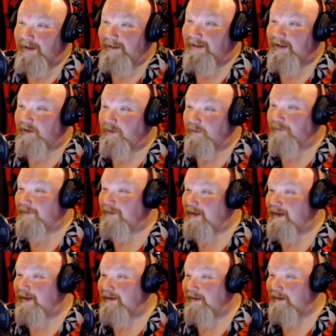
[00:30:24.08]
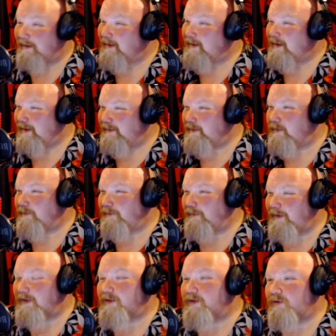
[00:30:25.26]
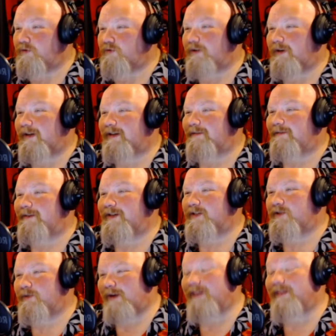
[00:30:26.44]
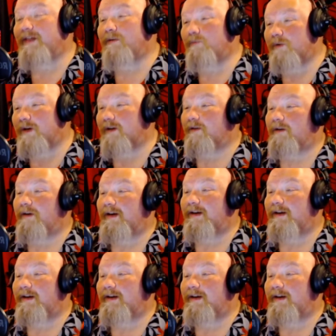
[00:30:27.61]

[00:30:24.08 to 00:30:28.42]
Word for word: And I think you'll find if your friends do try to convince you, and they will,